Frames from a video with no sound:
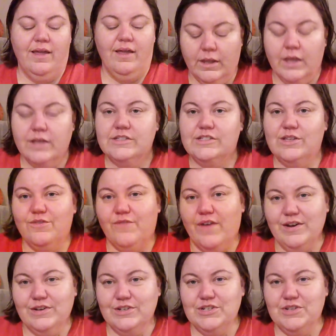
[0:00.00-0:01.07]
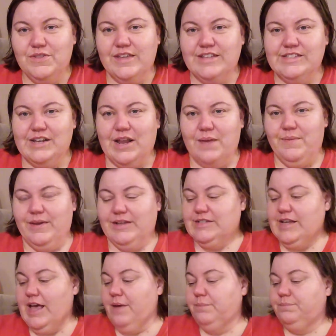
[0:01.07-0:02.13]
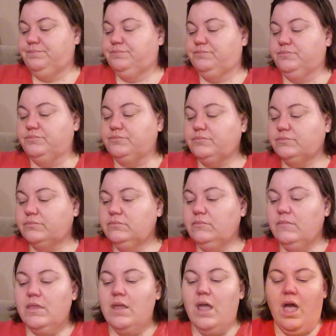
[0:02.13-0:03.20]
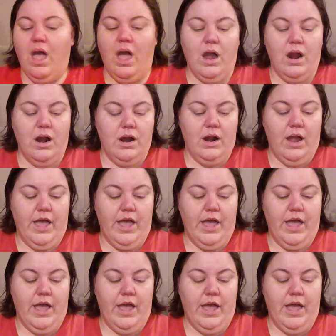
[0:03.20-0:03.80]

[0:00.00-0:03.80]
So the final 2 things that I picked up are